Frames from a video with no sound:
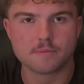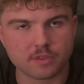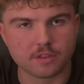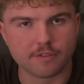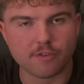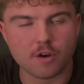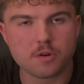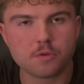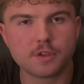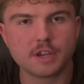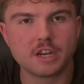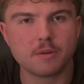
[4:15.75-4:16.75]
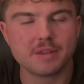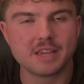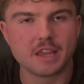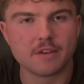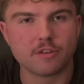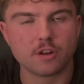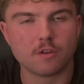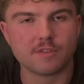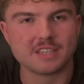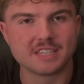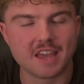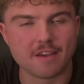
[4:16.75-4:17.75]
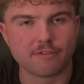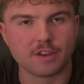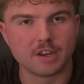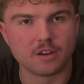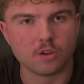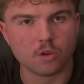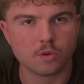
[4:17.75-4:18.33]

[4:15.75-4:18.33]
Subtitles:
The final thing you need to be careful of is caffeine.